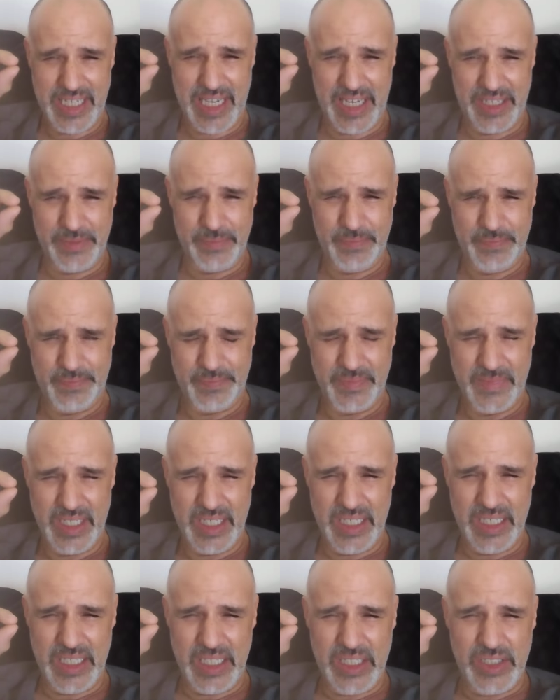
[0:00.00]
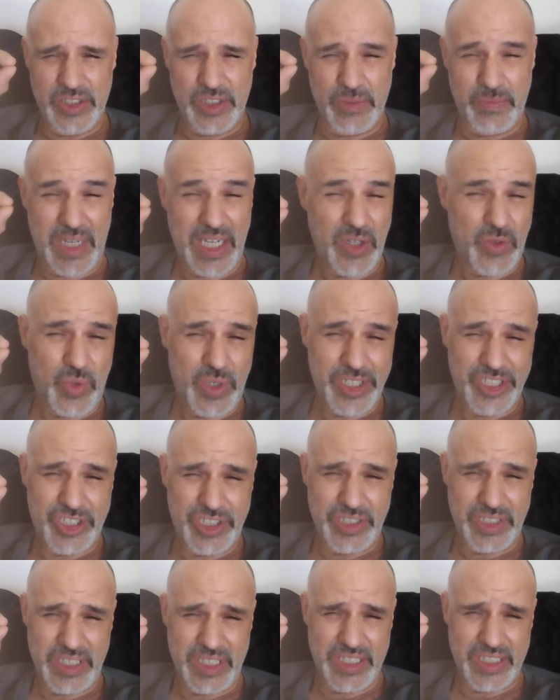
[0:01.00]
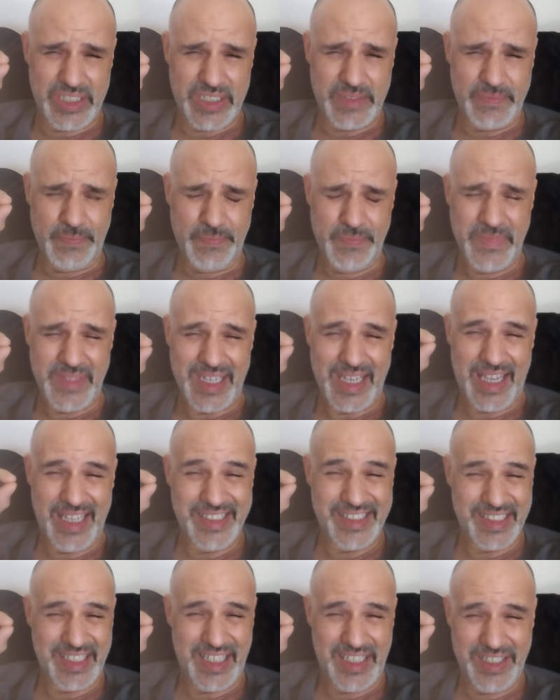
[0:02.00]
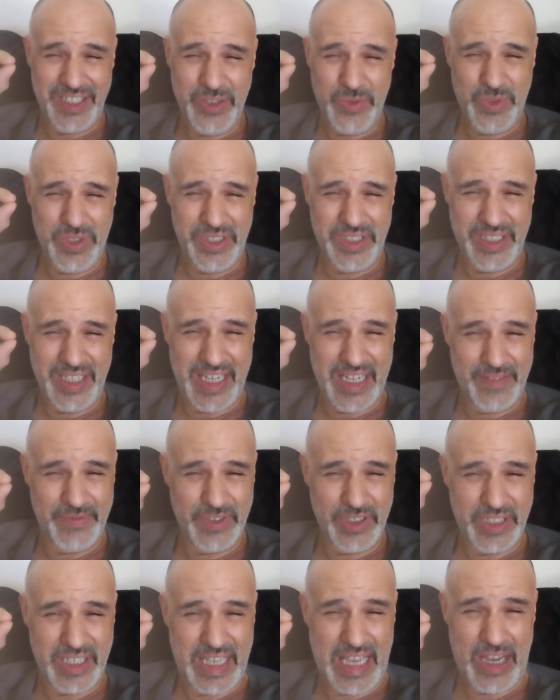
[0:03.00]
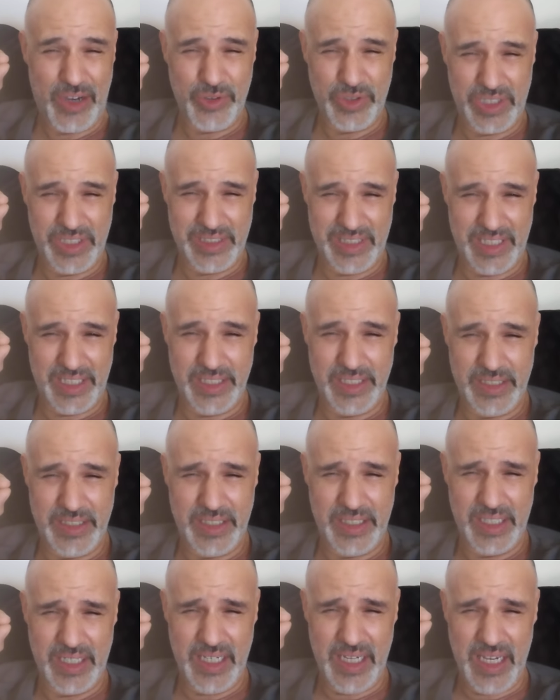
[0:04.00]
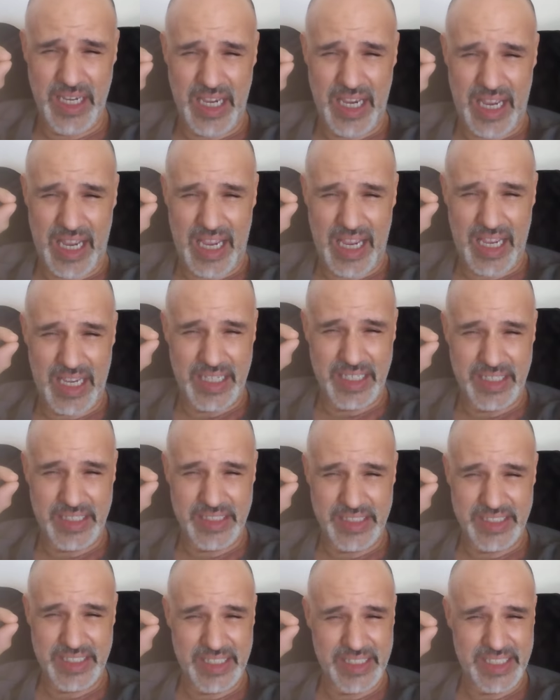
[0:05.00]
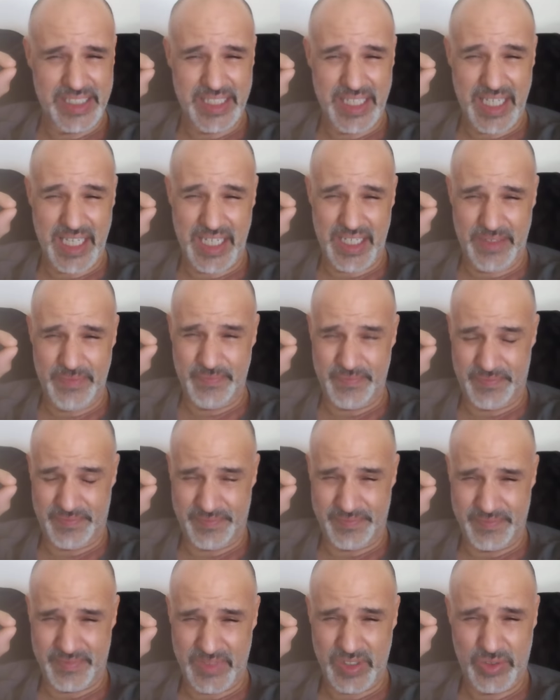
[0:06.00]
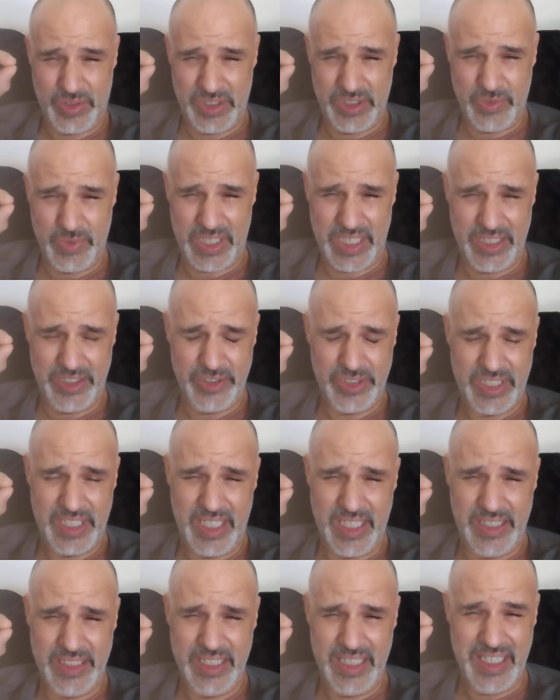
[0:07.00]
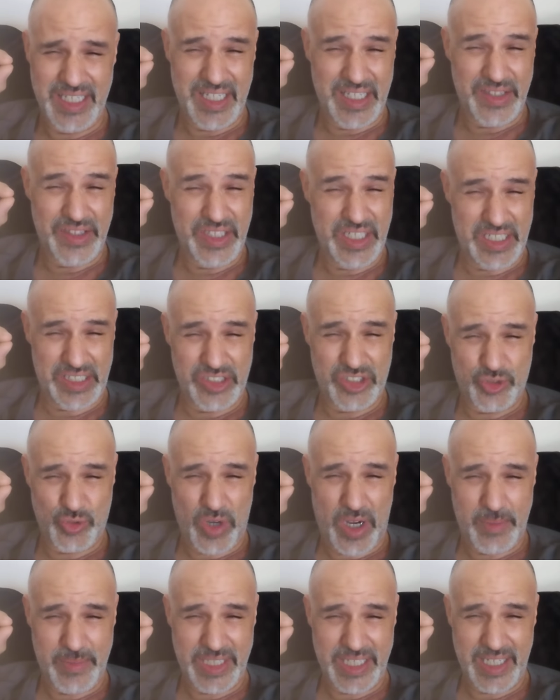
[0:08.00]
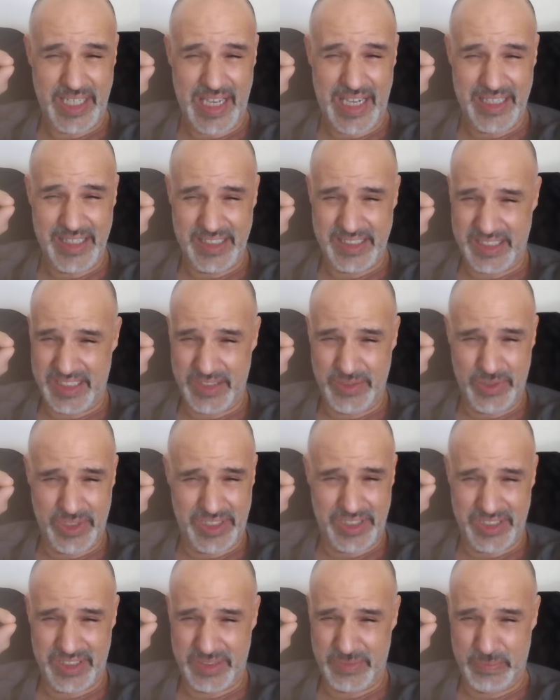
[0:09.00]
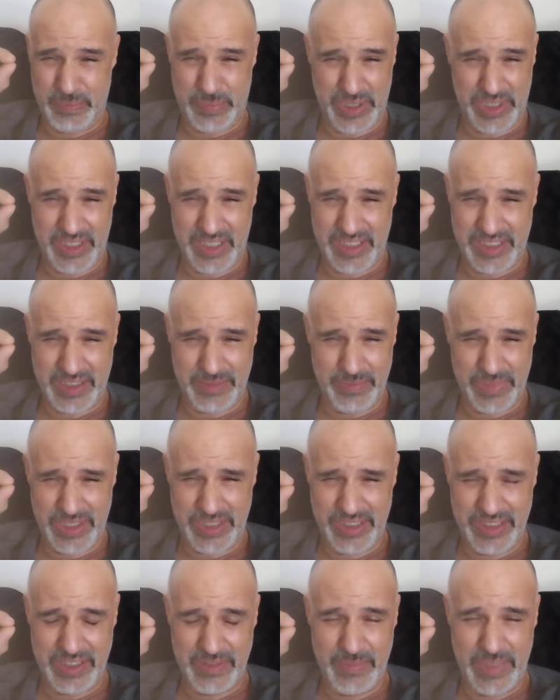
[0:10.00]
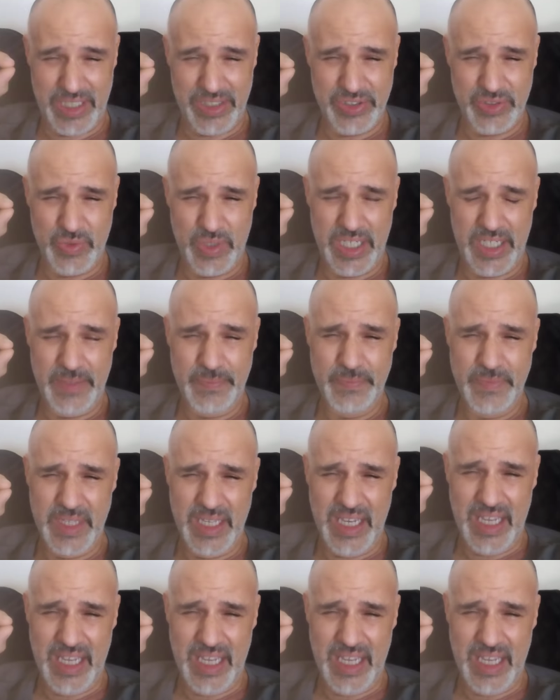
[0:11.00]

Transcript: an atom. So my question is, has anyone ever calculated? Because they say, according to what I understand, the Andromeda galaxy, which is billions and billions of miles away,